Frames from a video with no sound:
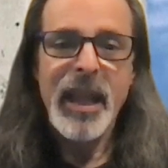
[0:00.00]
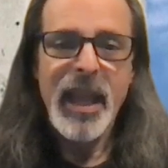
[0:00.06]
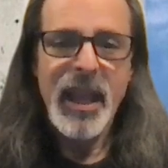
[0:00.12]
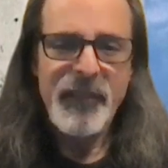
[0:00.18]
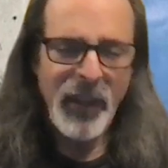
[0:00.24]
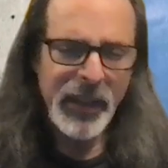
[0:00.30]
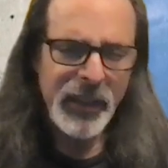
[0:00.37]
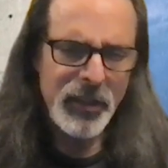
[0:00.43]

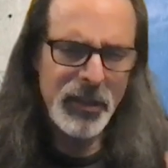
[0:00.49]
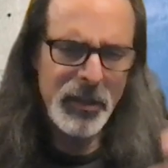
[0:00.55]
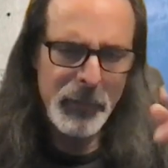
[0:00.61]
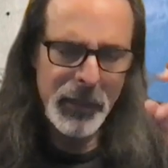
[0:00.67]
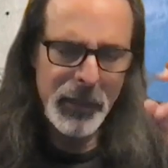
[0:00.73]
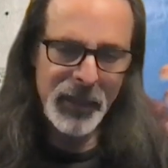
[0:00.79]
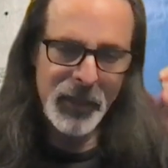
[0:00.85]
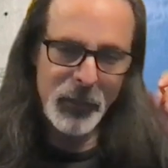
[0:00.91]
If I could have
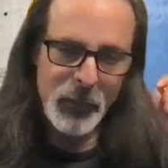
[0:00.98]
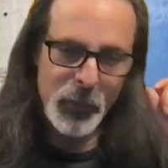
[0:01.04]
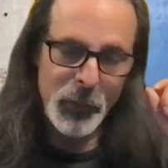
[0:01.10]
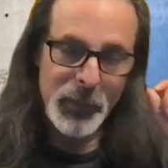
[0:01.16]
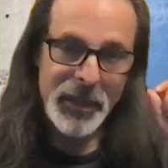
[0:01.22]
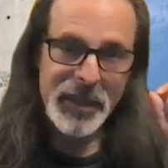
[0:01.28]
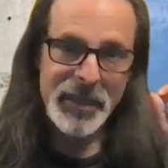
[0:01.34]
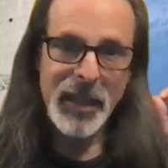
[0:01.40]
been in the
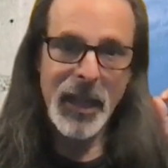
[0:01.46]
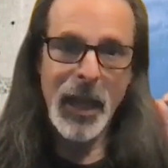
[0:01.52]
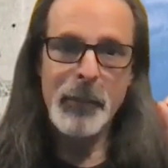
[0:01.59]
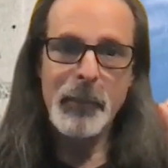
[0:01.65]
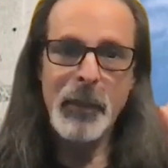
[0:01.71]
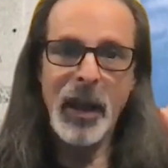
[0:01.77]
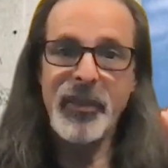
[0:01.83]
room at the time,